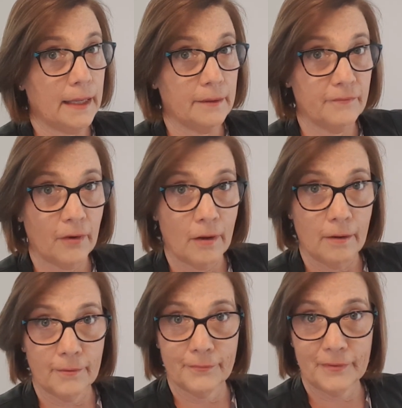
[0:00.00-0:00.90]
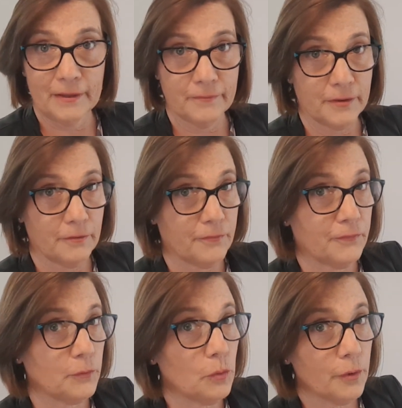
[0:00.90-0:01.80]
involve even the
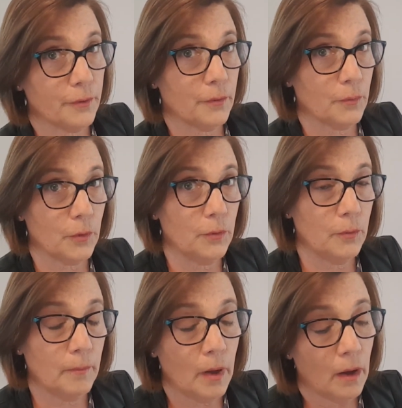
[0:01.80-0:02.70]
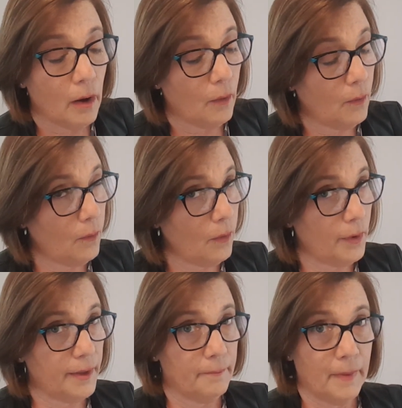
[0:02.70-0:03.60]
floor of the room, or
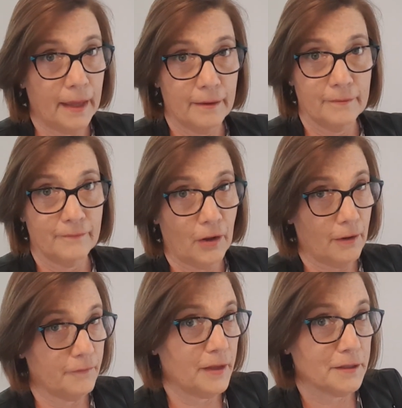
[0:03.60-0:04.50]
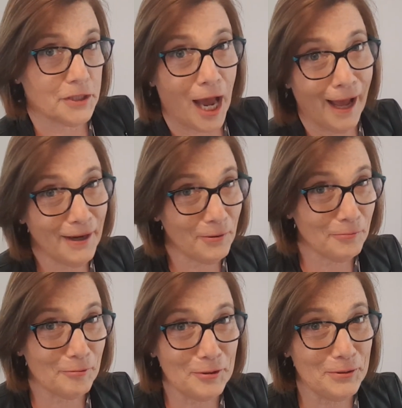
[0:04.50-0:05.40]
it may involve the entire
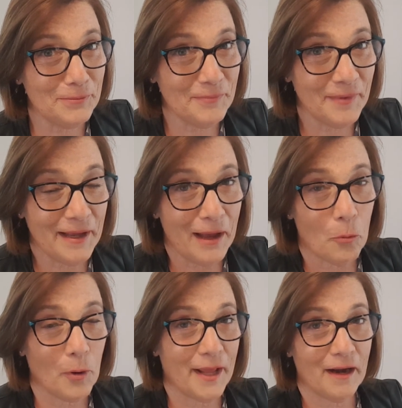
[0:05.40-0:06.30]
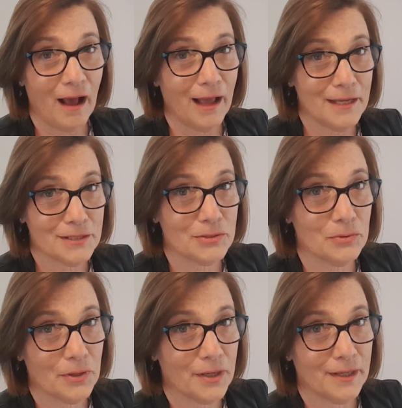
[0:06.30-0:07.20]
room. When I
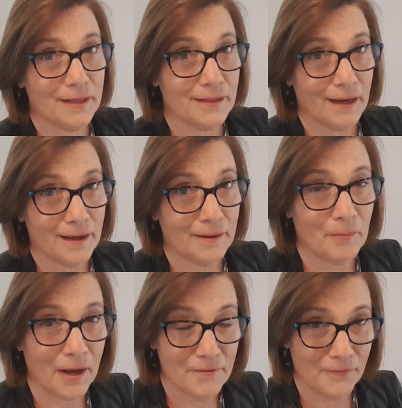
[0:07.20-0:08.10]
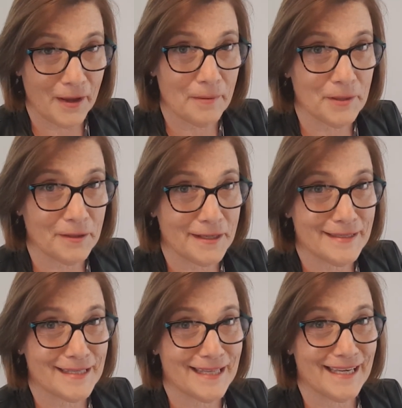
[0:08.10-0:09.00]
sorted my
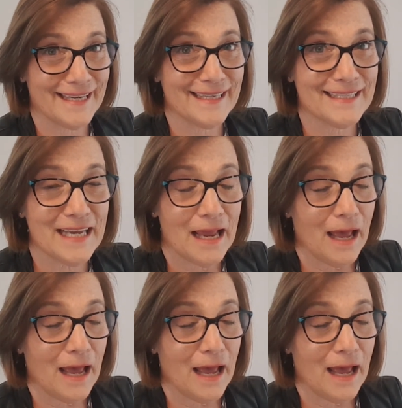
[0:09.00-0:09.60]
family's things,